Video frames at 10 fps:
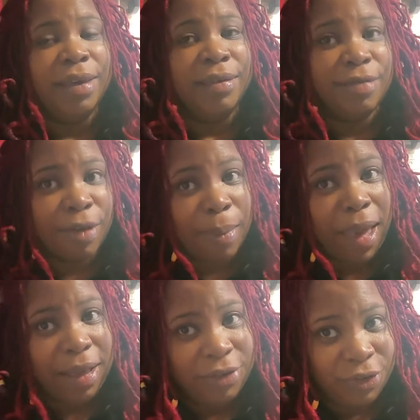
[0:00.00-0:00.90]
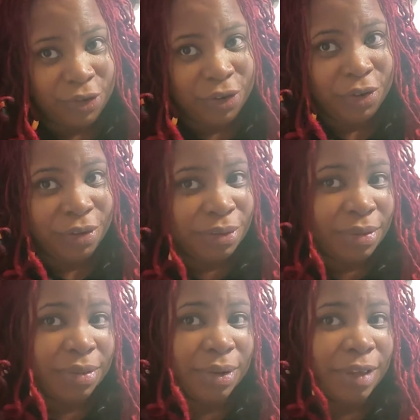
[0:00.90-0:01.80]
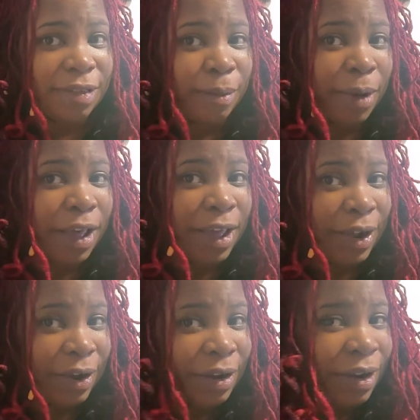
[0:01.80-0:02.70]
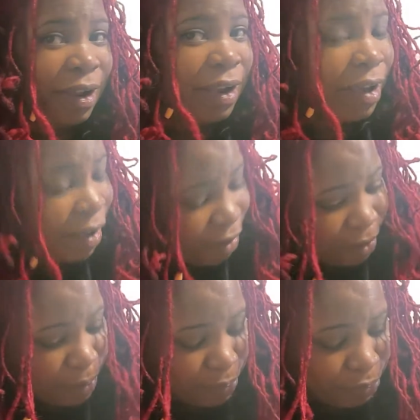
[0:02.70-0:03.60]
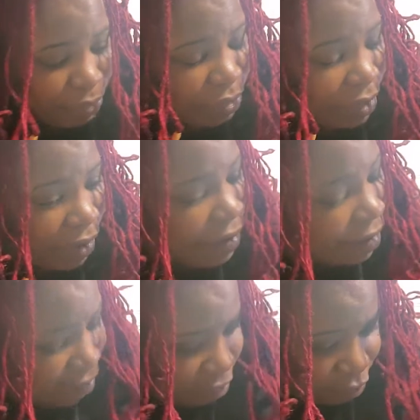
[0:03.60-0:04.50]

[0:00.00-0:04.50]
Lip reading: to match the rest of my hair. There is